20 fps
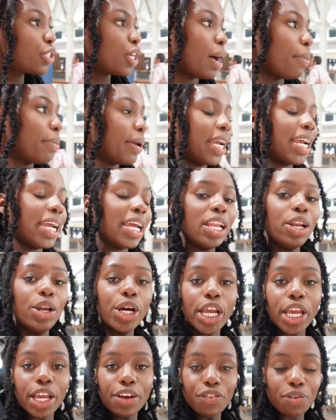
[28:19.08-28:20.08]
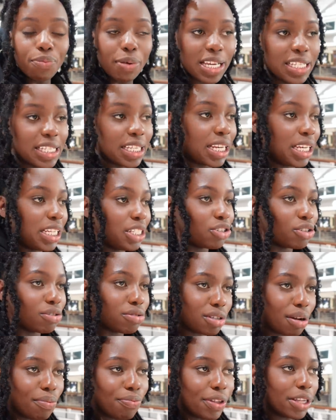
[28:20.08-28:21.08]
So I'm here looking for basically
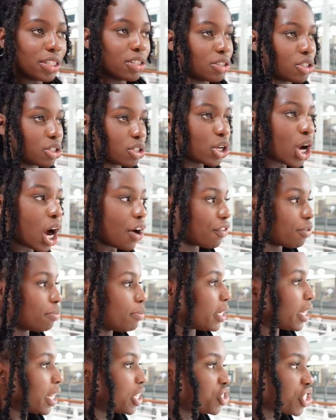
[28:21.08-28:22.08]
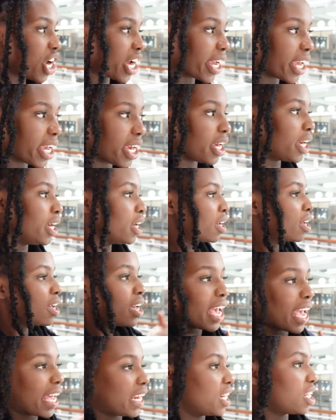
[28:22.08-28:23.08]
just something to just cover me, a jacket,
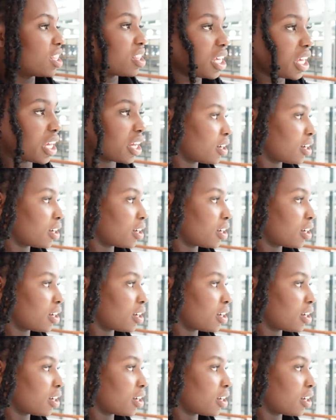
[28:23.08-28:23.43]
anything.